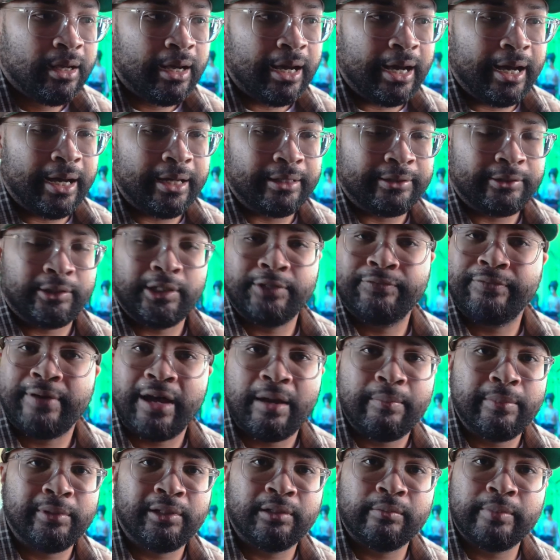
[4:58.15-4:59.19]

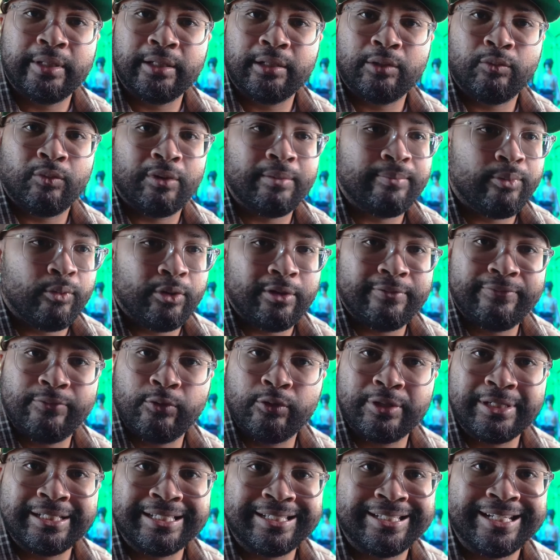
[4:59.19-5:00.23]
35mm
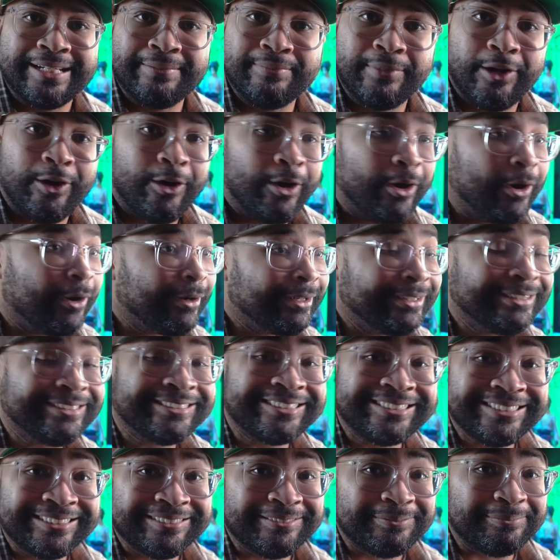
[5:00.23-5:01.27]
1.4 Sigma
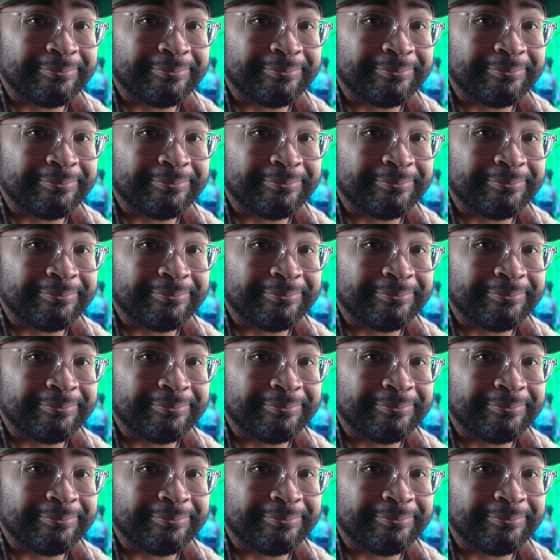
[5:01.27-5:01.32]
Art,